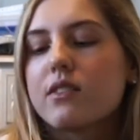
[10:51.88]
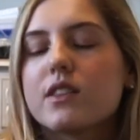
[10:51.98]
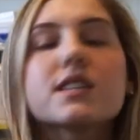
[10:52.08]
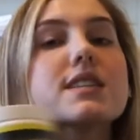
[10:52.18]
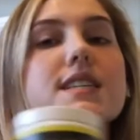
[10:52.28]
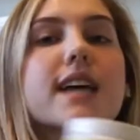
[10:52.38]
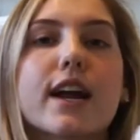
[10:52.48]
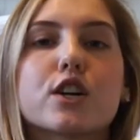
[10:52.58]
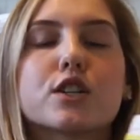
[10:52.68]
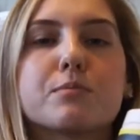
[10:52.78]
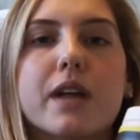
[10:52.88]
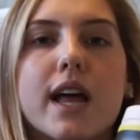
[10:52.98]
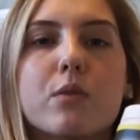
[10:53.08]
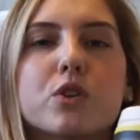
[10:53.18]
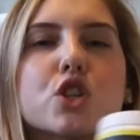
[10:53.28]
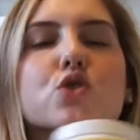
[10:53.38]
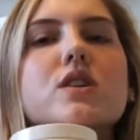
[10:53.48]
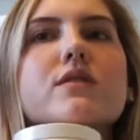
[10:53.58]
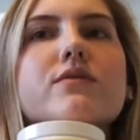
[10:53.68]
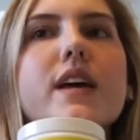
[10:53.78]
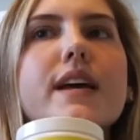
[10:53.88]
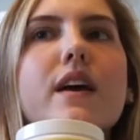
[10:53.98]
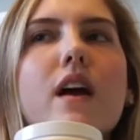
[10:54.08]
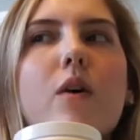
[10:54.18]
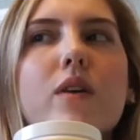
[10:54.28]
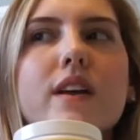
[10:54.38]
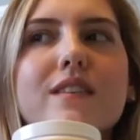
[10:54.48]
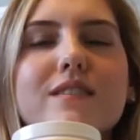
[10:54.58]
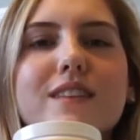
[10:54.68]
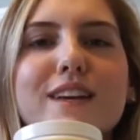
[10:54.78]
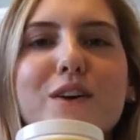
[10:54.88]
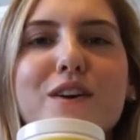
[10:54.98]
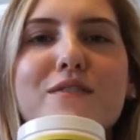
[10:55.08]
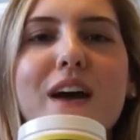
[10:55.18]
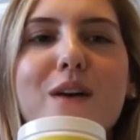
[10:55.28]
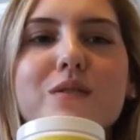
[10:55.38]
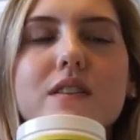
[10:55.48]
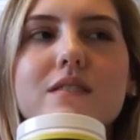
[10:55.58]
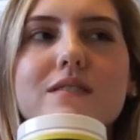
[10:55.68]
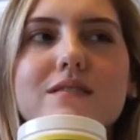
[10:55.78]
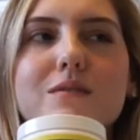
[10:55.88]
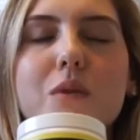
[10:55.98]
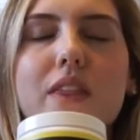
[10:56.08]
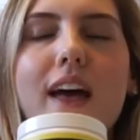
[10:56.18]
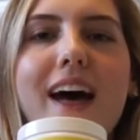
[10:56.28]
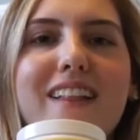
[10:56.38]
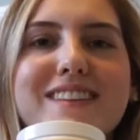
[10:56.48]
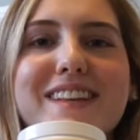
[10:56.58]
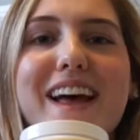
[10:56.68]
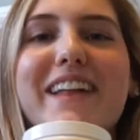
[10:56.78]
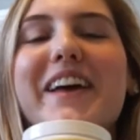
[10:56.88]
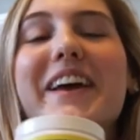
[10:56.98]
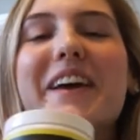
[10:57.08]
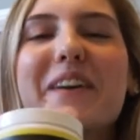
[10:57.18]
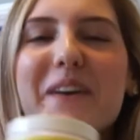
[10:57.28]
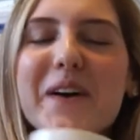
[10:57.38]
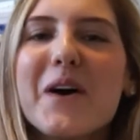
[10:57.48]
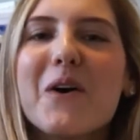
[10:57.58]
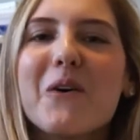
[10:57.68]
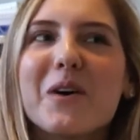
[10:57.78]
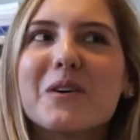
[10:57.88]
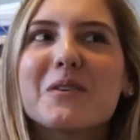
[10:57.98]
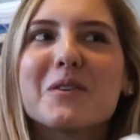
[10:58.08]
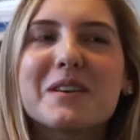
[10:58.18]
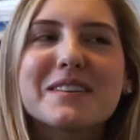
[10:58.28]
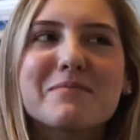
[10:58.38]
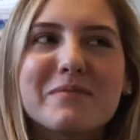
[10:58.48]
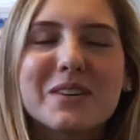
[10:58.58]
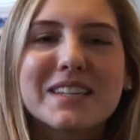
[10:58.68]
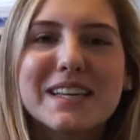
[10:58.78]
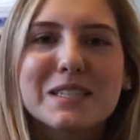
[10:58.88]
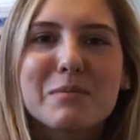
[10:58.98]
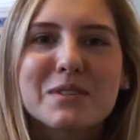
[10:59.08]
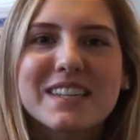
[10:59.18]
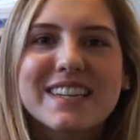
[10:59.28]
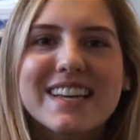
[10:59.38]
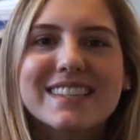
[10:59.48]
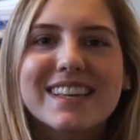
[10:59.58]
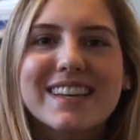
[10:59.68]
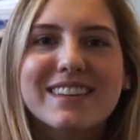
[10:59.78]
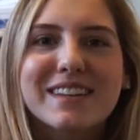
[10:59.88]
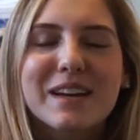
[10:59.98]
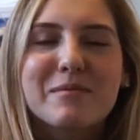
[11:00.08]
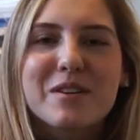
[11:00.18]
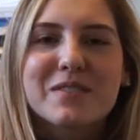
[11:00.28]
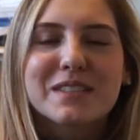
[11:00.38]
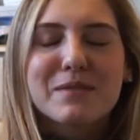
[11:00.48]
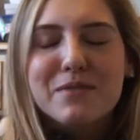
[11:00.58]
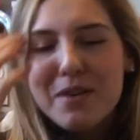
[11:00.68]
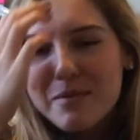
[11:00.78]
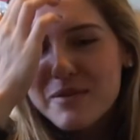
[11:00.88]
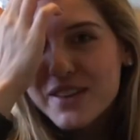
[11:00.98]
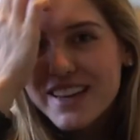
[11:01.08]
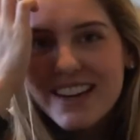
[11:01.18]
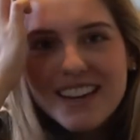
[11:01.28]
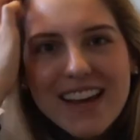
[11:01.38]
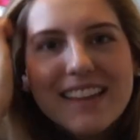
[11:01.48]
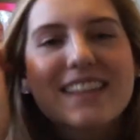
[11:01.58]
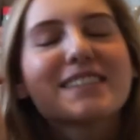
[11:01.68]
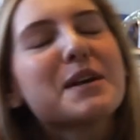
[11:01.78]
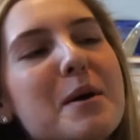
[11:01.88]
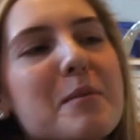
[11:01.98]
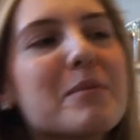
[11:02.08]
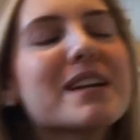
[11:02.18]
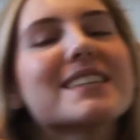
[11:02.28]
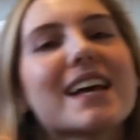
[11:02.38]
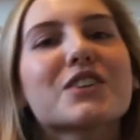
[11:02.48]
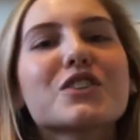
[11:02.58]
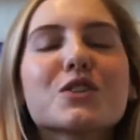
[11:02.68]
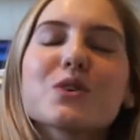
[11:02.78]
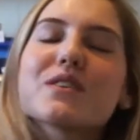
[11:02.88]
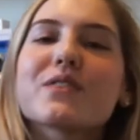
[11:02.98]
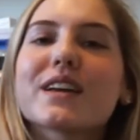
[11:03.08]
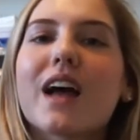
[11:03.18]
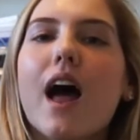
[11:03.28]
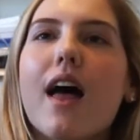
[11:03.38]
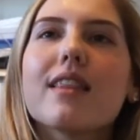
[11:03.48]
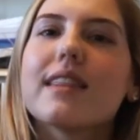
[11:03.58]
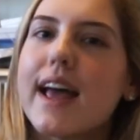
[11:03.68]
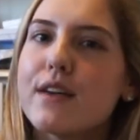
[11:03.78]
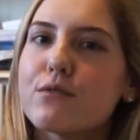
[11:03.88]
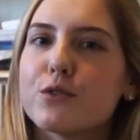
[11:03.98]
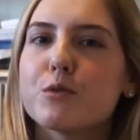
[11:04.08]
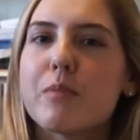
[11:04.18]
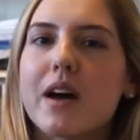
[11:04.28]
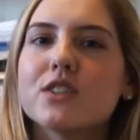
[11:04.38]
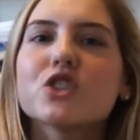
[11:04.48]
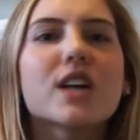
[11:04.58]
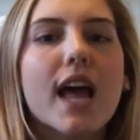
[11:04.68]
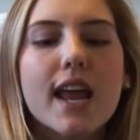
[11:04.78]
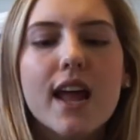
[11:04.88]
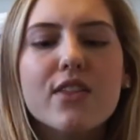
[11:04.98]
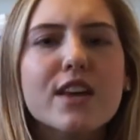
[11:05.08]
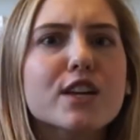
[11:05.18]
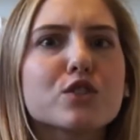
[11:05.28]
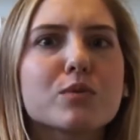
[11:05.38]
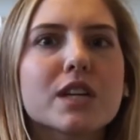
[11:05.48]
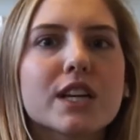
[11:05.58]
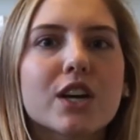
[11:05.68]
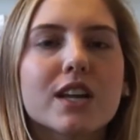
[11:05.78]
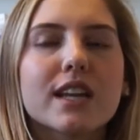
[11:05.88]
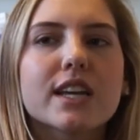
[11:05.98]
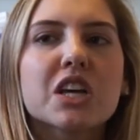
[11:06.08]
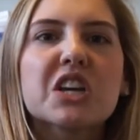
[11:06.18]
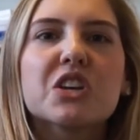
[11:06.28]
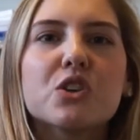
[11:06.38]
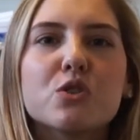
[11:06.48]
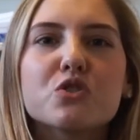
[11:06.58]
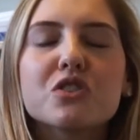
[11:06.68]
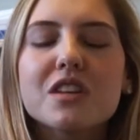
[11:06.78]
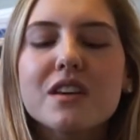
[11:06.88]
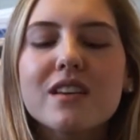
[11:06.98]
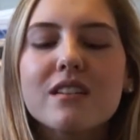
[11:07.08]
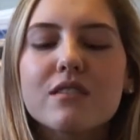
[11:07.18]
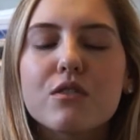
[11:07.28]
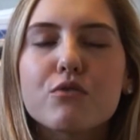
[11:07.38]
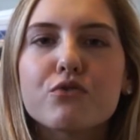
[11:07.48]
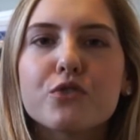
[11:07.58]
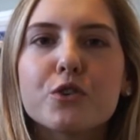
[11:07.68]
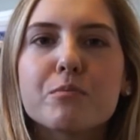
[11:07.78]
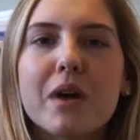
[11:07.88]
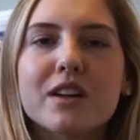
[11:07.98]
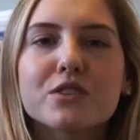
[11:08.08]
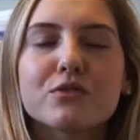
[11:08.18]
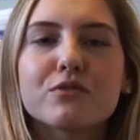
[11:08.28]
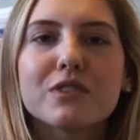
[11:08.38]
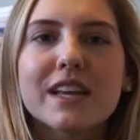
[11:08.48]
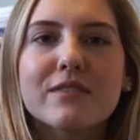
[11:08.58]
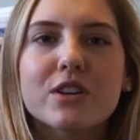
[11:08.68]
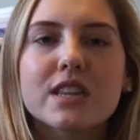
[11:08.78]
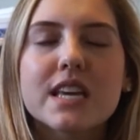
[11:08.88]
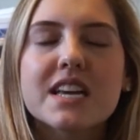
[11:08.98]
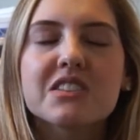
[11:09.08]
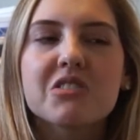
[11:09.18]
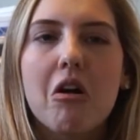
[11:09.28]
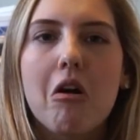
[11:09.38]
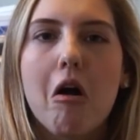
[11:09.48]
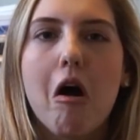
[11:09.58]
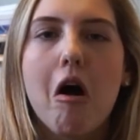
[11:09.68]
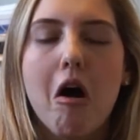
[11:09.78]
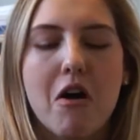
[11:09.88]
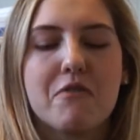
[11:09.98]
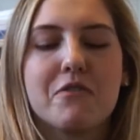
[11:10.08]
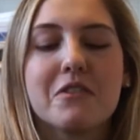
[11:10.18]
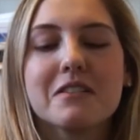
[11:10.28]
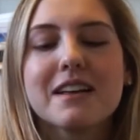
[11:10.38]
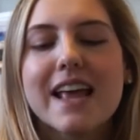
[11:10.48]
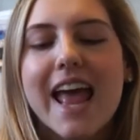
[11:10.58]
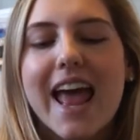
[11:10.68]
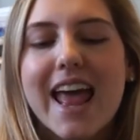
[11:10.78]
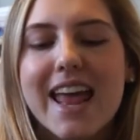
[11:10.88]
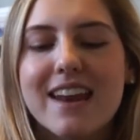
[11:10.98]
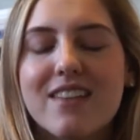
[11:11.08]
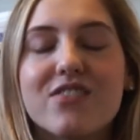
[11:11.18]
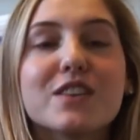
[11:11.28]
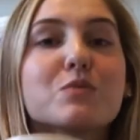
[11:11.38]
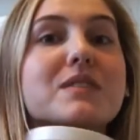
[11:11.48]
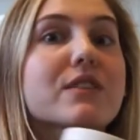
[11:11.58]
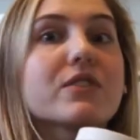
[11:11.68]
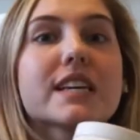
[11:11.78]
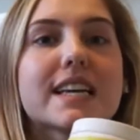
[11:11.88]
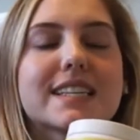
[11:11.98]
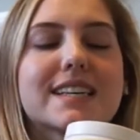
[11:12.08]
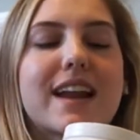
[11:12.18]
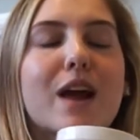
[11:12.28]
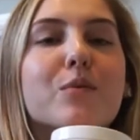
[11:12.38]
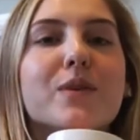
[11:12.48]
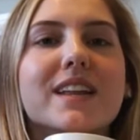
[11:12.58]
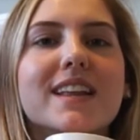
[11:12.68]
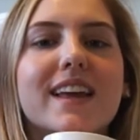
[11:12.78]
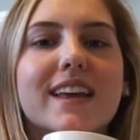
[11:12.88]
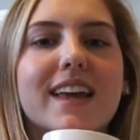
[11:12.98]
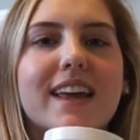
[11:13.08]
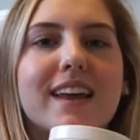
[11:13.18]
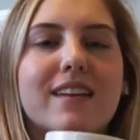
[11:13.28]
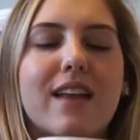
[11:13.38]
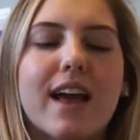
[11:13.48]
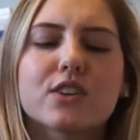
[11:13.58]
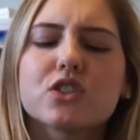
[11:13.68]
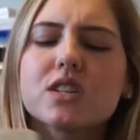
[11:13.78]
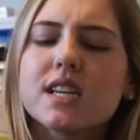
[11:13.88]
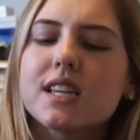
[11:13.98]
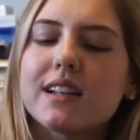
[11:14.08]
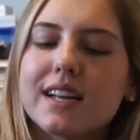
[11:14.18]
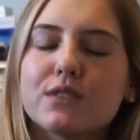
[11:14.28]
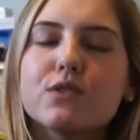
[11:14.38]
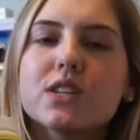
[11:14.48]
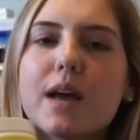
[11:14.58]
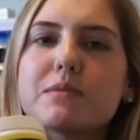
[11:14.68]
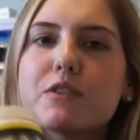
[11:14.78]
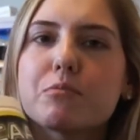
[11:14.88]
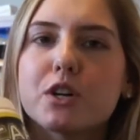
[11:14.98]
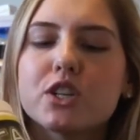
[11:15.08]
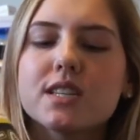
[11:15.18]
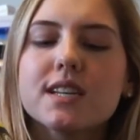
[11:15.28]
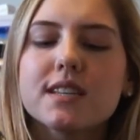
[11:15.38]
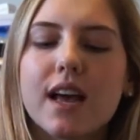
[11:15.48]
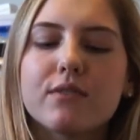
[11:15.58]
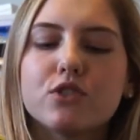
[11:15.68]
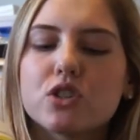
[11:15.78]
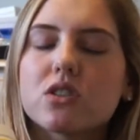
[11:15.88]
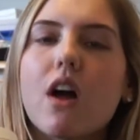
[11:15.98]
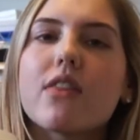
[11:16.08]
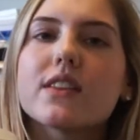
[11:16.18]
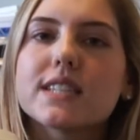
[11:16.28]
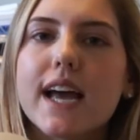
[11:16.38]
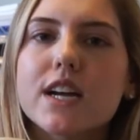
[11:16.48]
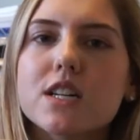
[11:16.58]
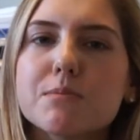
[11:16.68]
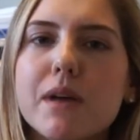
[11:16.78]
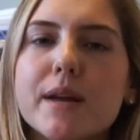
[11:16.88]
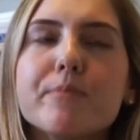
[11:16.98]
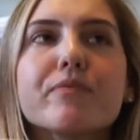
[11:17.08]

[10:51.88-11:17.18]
This is a tiger's blood, which is sort of like, when I heard of that, I was like, what the hell is that? Like, what is that supposed to taste like? Like, I'm nervous if I'm even gonna like this. But it's actually sort of like a light fruit punch, and I think it's really good. Like, usually fruit punch flavored things are awful, and this one definitely isn't. I really like it, and actually the last few times I've purchased this, I've just gotten the tiger's blood.